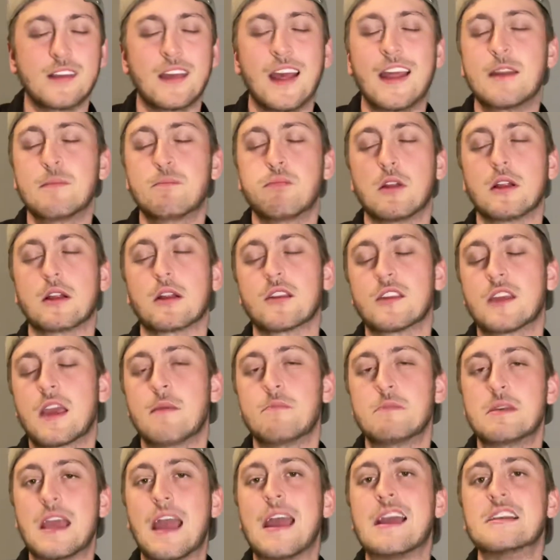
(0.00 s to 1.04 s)
Any player in the
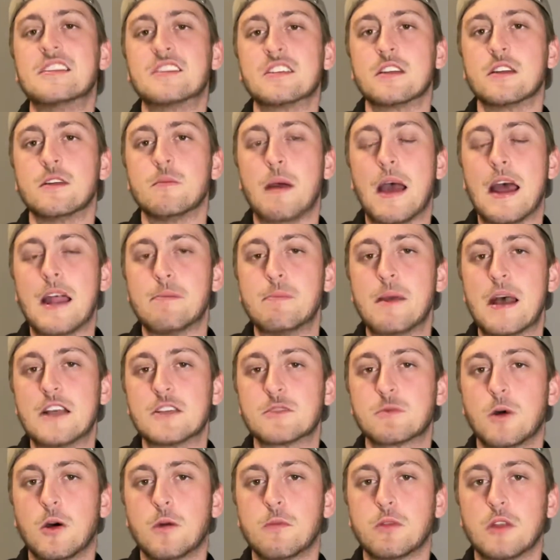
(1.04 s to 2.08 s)
NBA isn't a bad
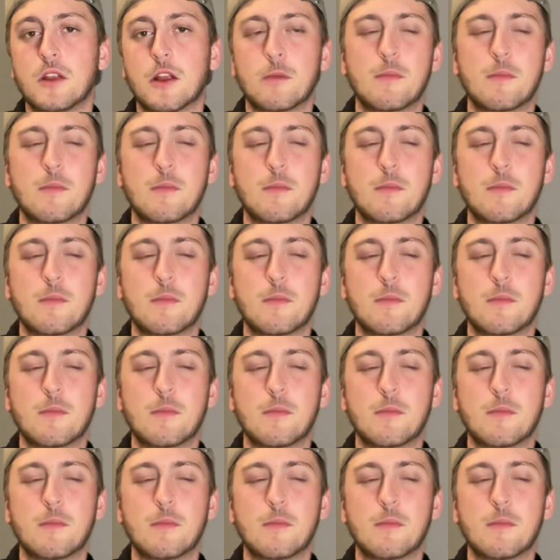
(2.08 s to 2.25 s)
basketball player.